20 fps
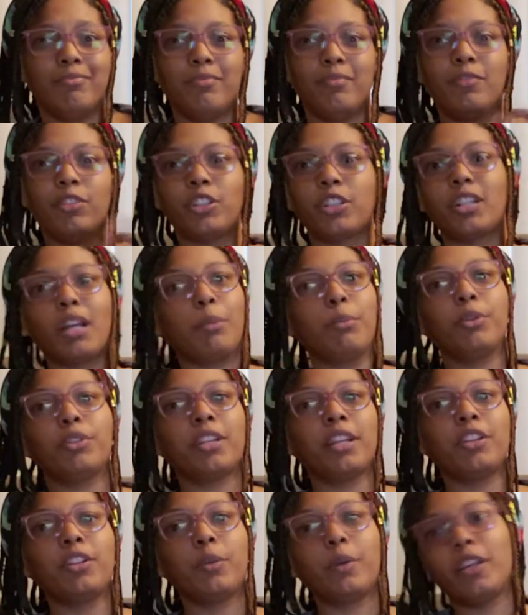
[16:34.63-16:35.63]
stumbles
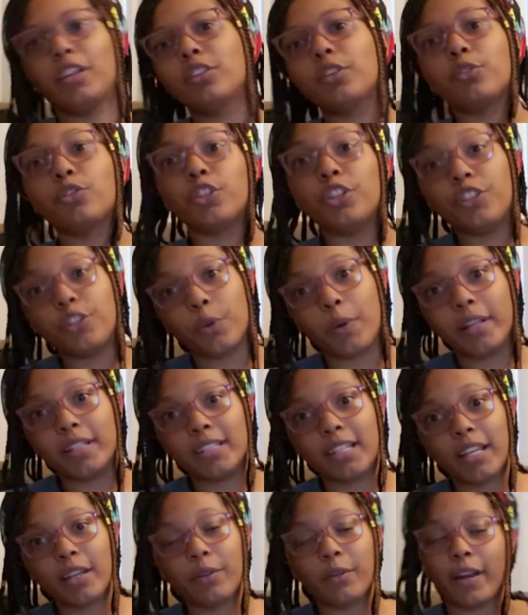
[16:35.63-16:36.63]
into it, so she
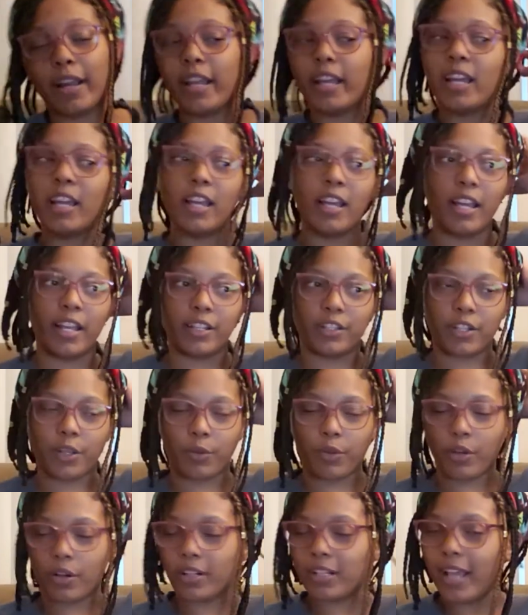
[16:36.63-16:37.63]
joins it, right? And
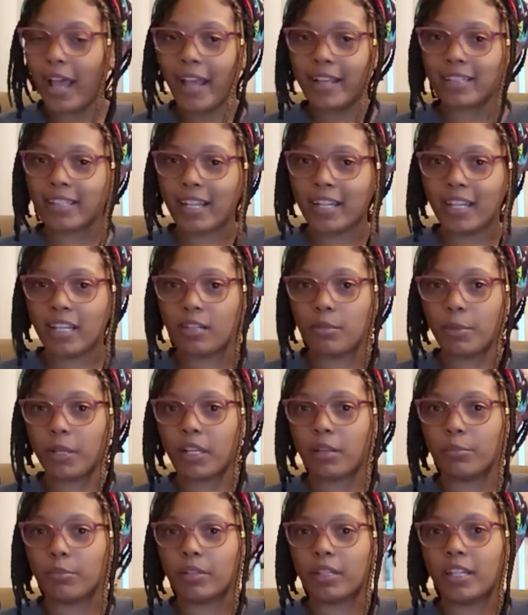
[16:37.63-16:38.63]
so there are tasks that need to be
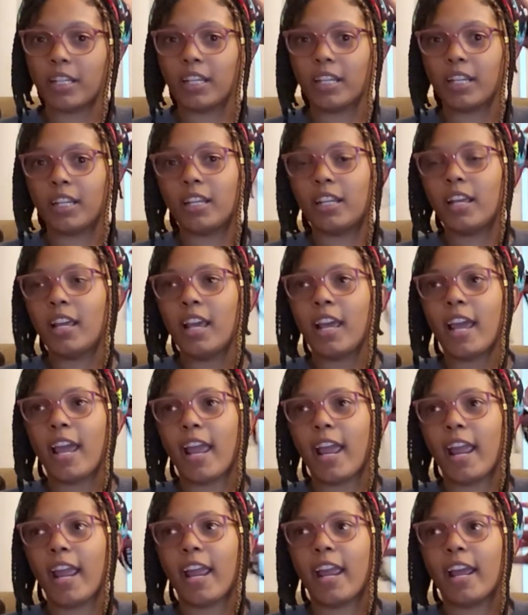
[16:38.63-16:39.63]
completed,
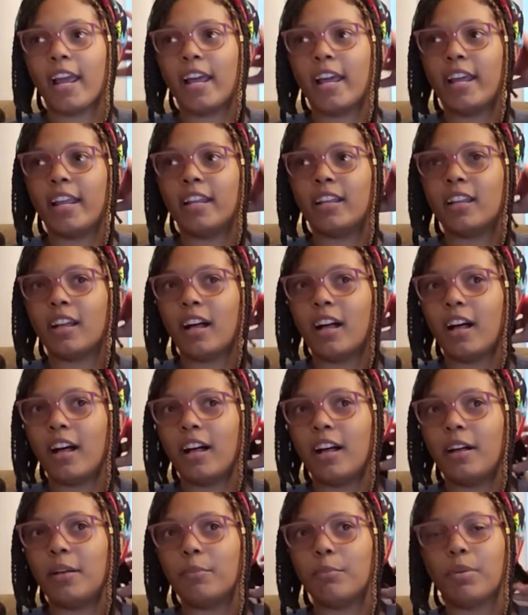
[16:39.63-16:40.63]

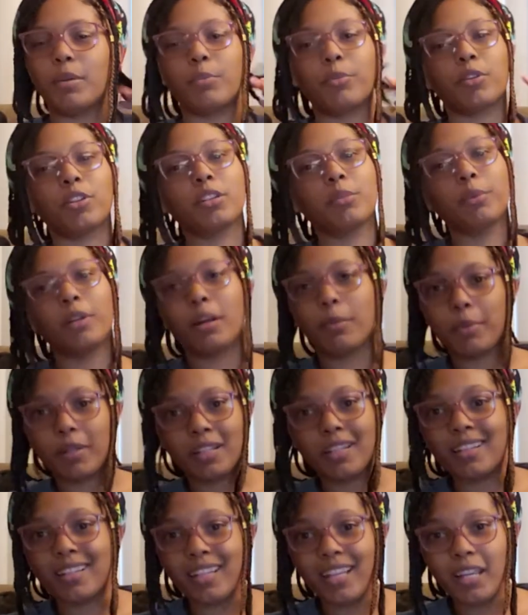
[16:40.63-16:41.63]
and people are split up
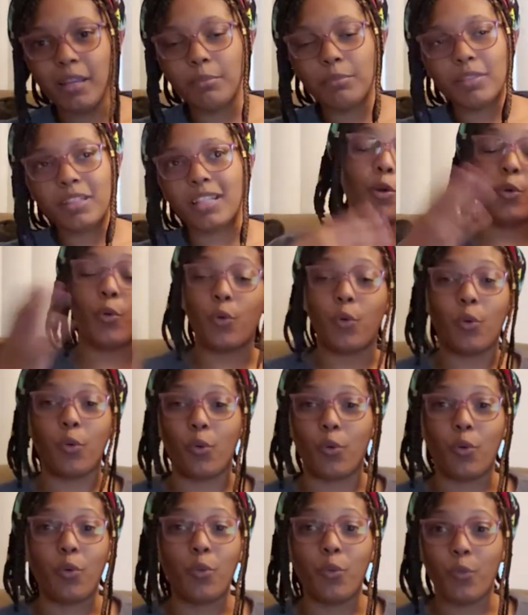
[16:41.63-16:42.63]
into teams.
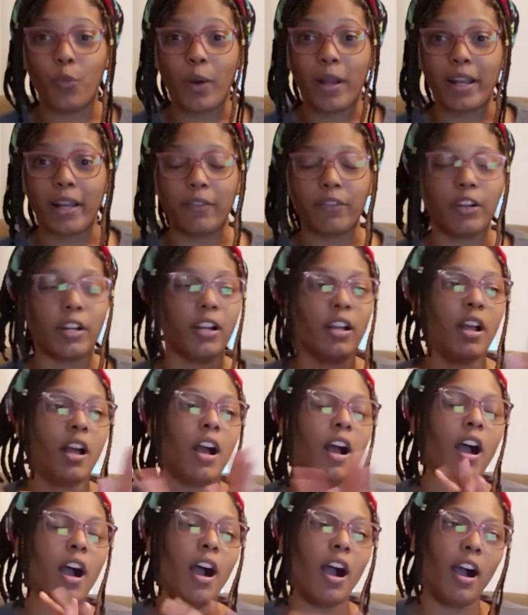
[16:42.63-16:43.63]
Cool, whatever.
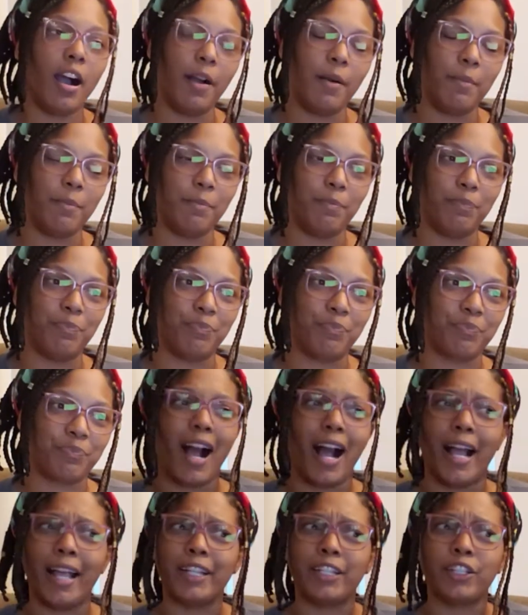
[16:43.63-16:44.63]

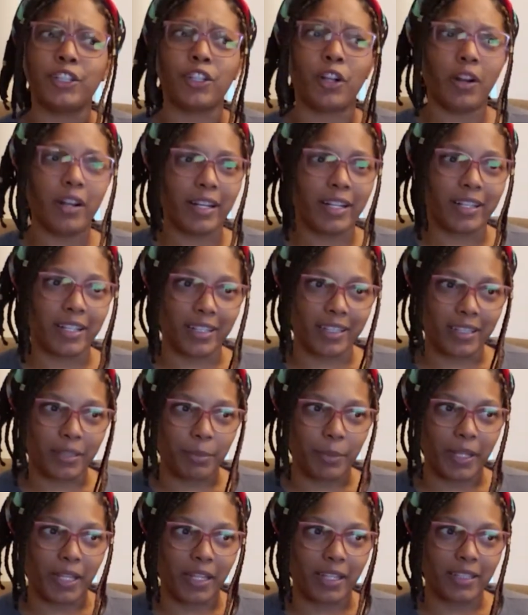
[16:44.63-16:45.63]
I started this
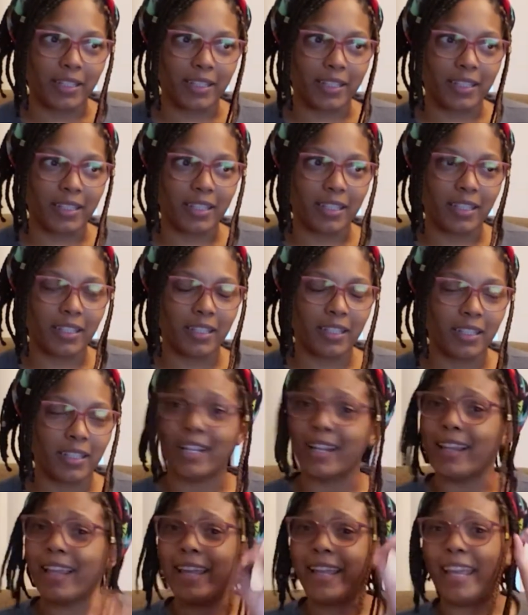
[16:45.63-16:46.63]
piece
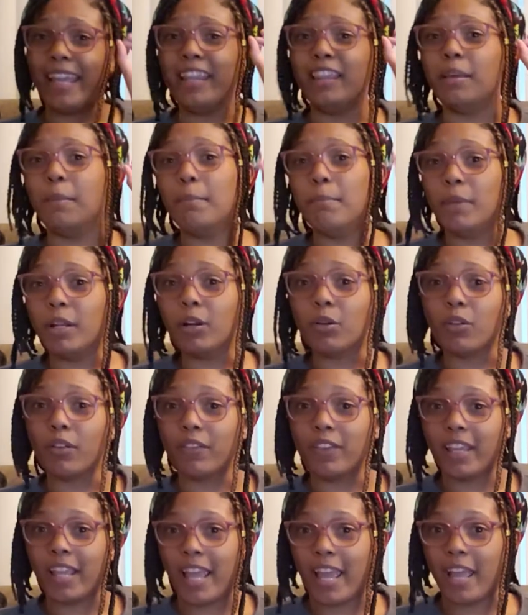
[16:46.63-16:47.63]
like in the middle
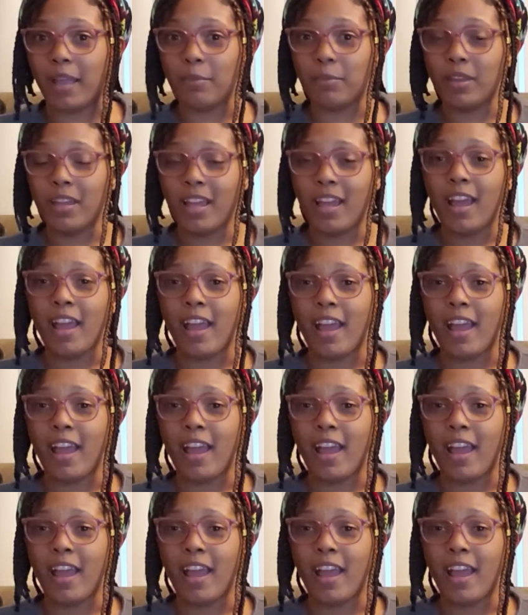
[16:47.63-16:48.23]
of the game.